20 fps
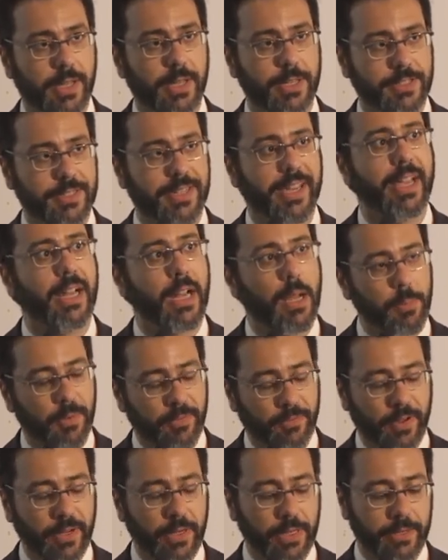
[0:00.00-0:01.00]
scale-up
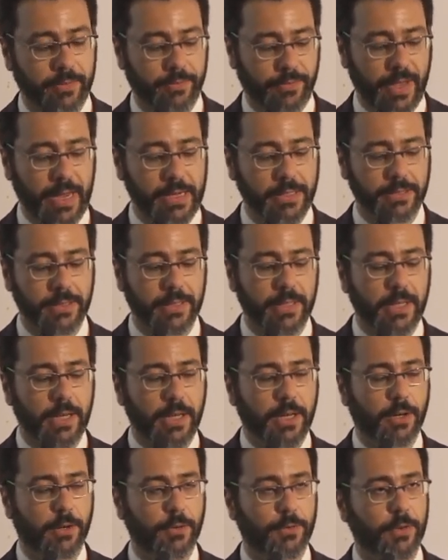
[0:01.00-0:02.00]
effect
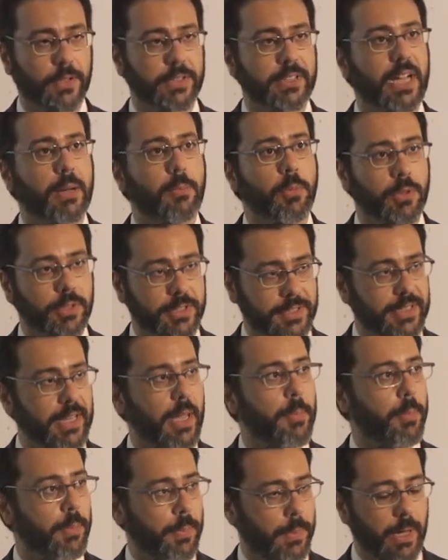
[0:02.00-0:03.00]
of a
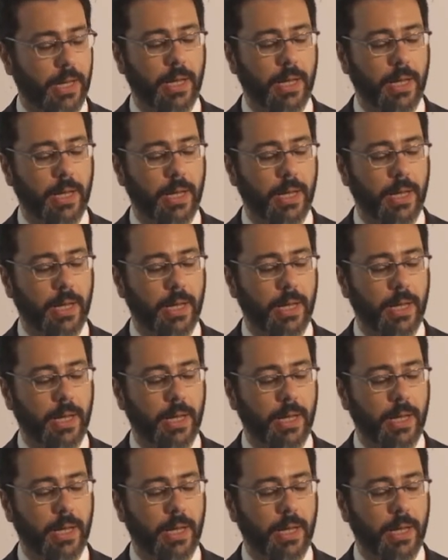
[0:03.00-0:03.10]
double-step